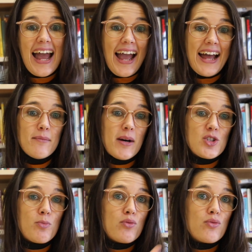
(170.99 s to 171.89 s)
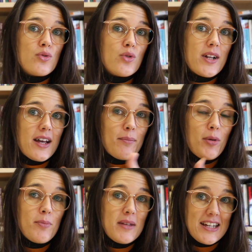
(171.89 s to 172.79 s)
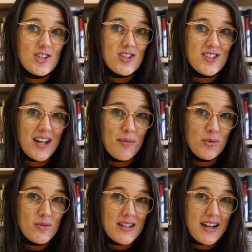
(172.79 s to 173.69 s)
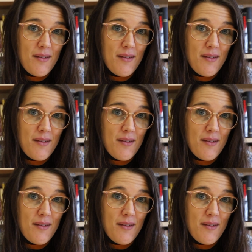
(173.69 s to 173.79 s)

and much broader population samples and